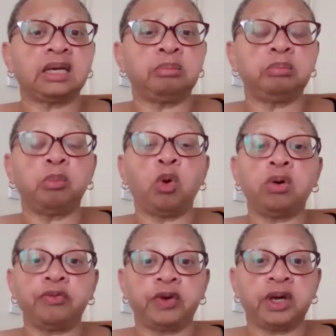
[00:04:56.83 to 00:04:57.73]
getting
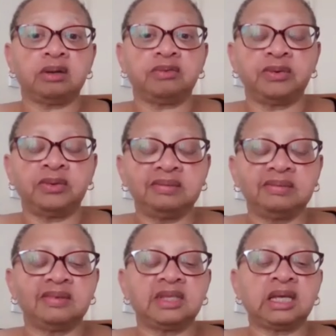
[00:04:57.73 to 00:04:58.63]
more
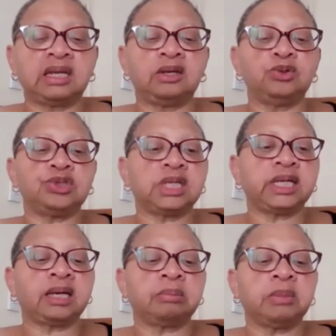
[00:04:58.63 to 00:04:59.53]
forgetful than I
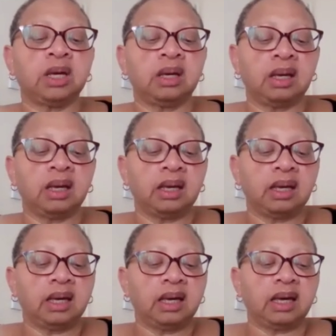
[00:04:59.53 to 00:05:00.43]
usually am.
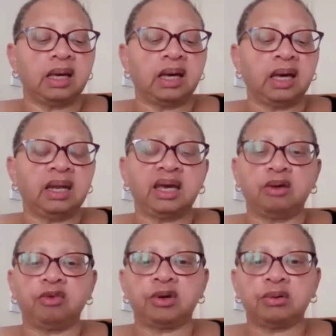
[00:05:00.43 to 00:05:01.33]

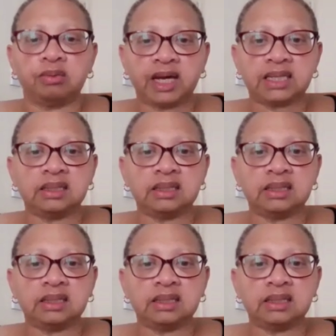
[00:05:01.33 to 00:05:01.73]
and I get very